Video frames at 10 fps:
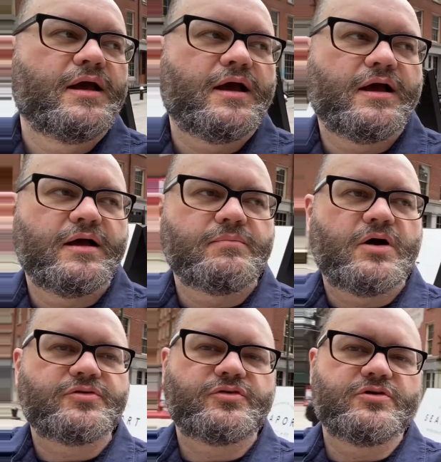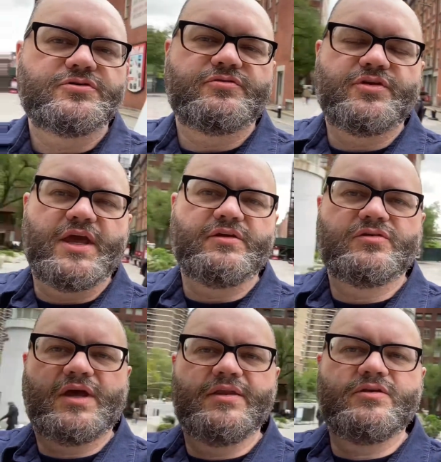all sorts of
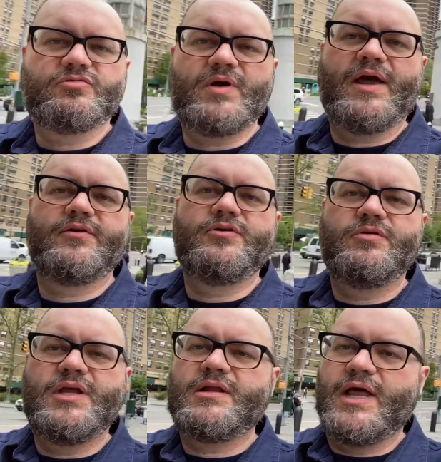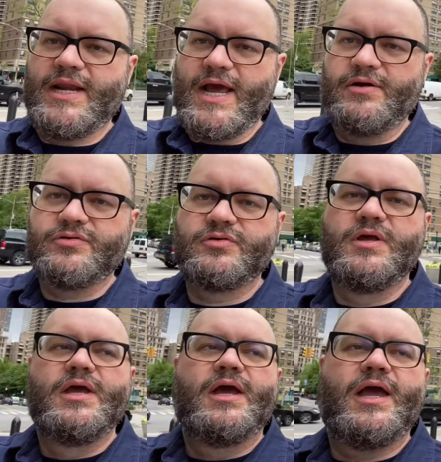things. And this rather unique lighthouse
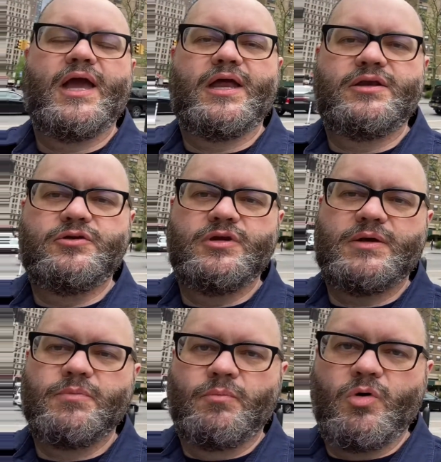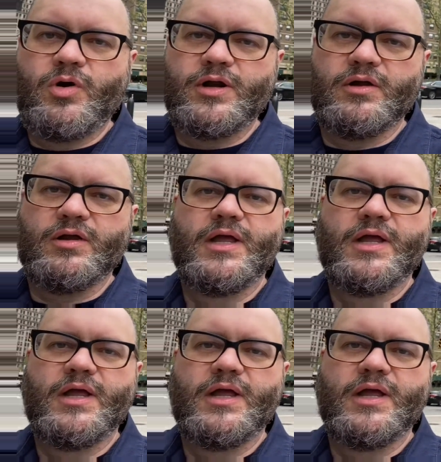and unique memorial